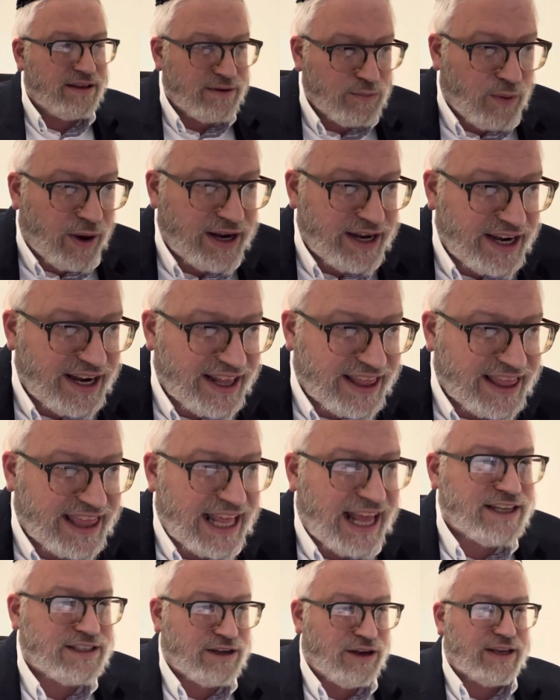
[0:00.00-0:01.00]
one in a
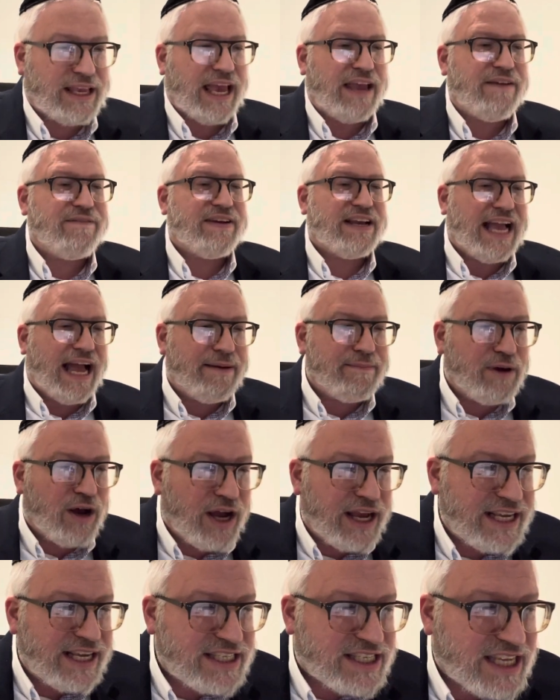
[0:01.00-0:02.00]
thousand, okay? And
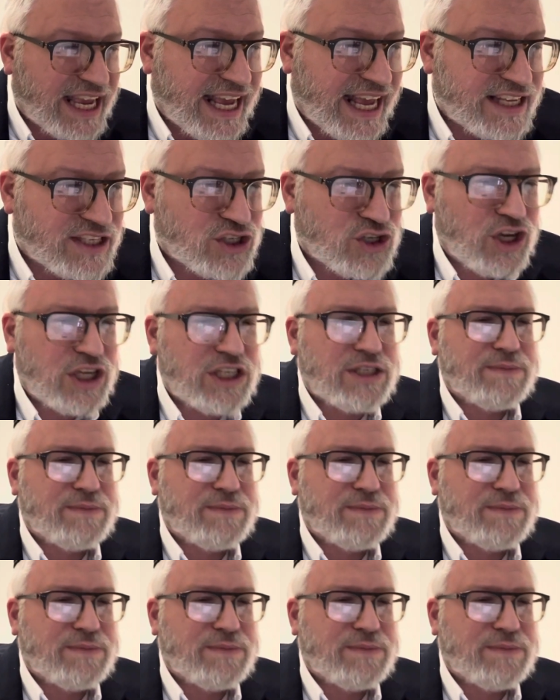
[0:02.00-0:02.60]
even